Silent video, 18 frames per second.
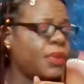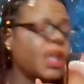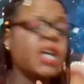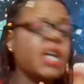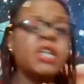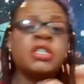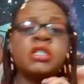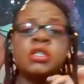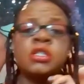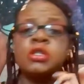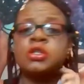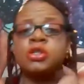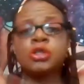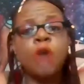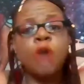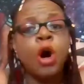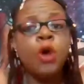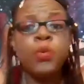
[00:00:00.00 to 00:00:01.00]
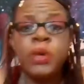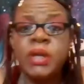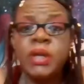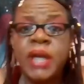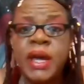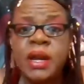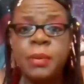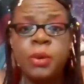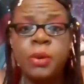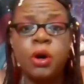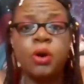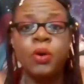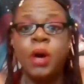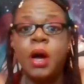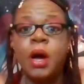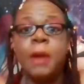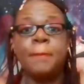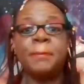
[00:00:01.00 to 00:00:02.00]
It's so relatable.
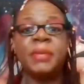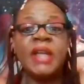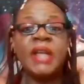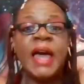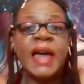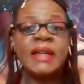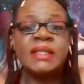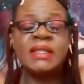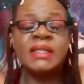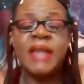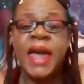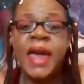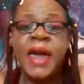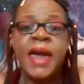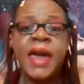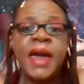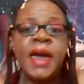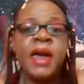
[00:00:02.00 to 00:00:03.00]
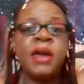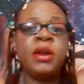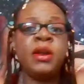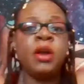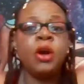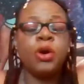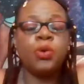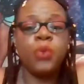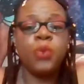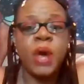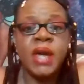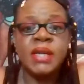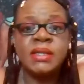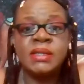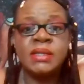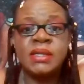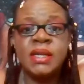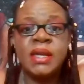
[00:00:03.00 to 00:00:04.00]
Black dad
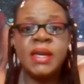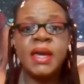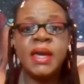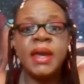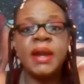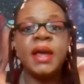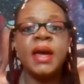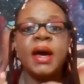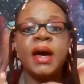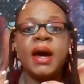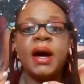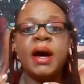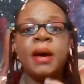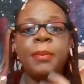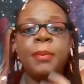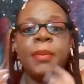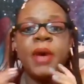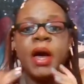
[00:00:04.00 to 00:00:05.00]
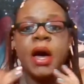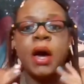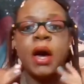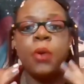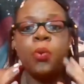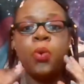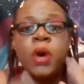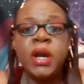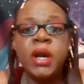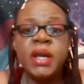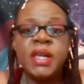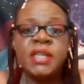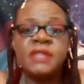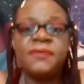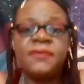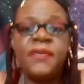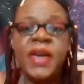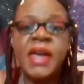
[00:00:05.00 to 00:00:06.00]
raising one of
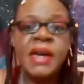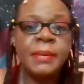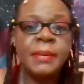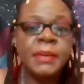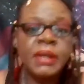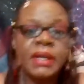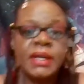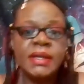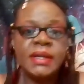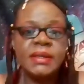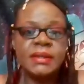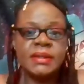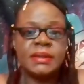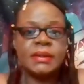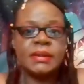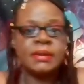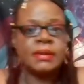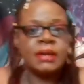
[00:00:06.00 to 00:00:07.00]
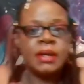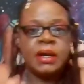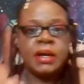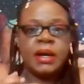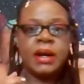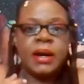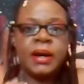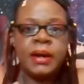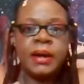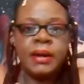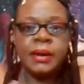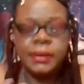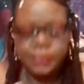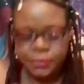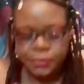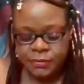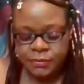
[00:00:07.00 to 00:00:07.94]
his families, that